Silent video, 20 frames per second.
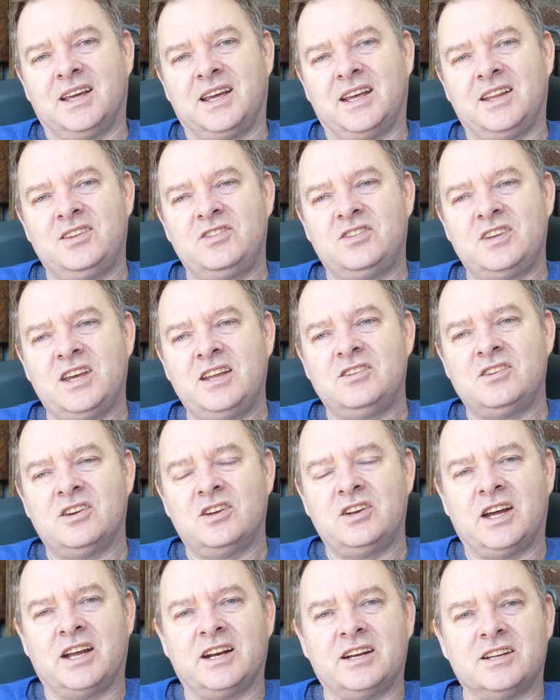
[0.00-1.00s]
Instead,
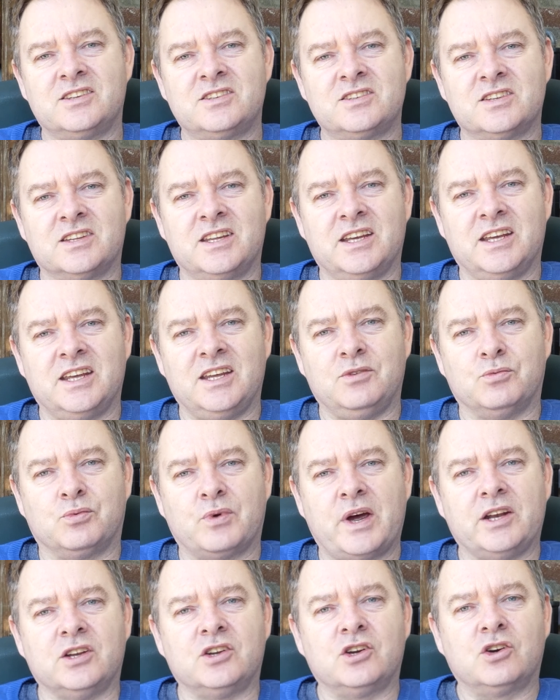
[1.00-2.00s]
donate it to the
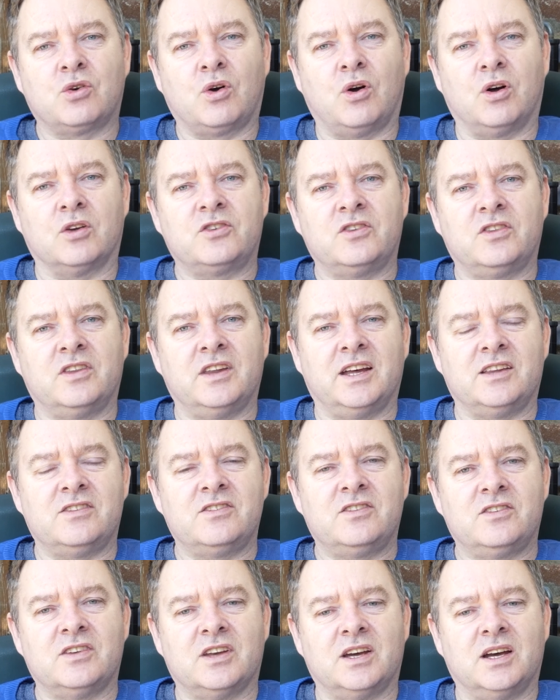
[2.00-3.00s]
Red Cross
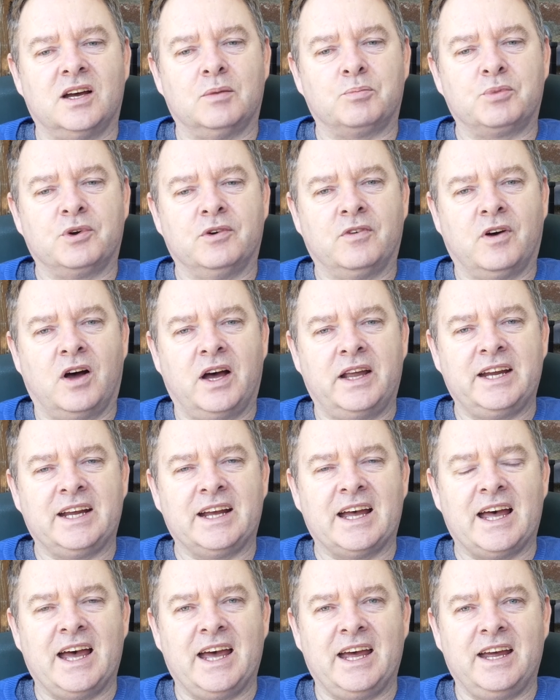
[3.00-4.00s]
that's
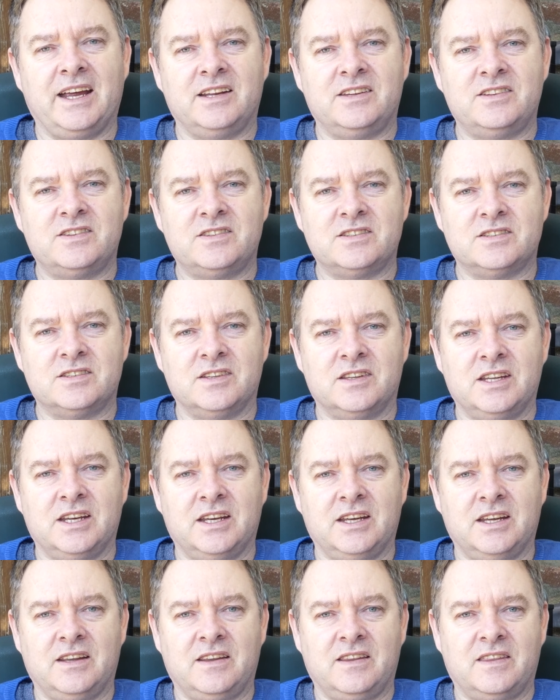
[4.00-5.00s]
providing aid to
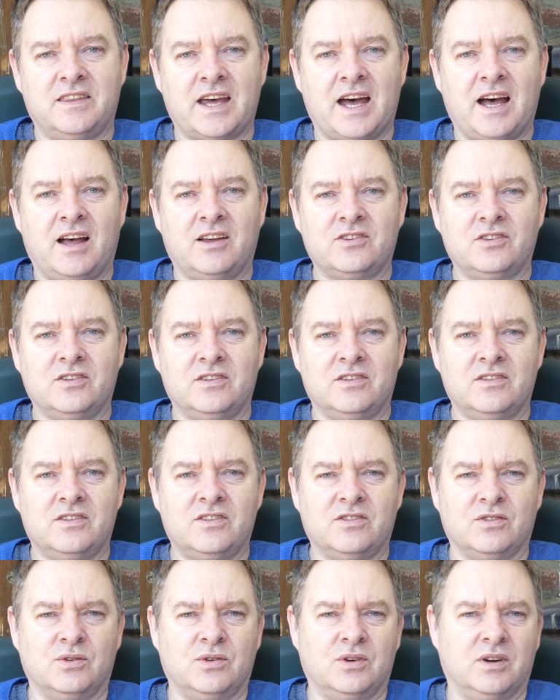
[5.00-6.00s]
the
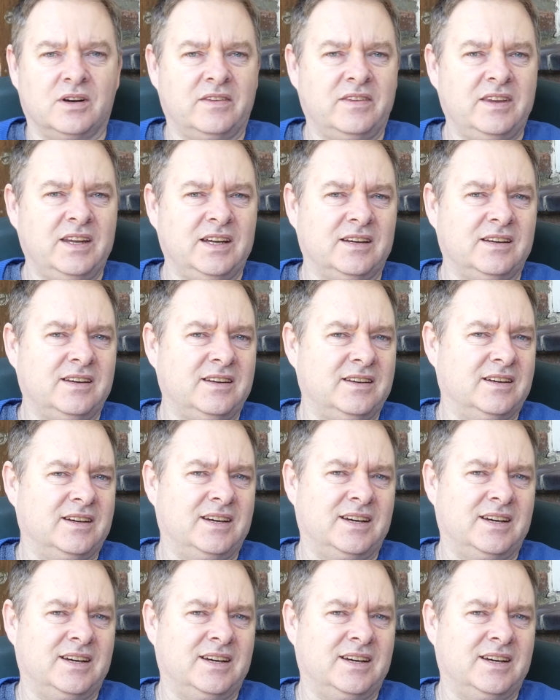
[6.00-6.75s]
thousands, or I think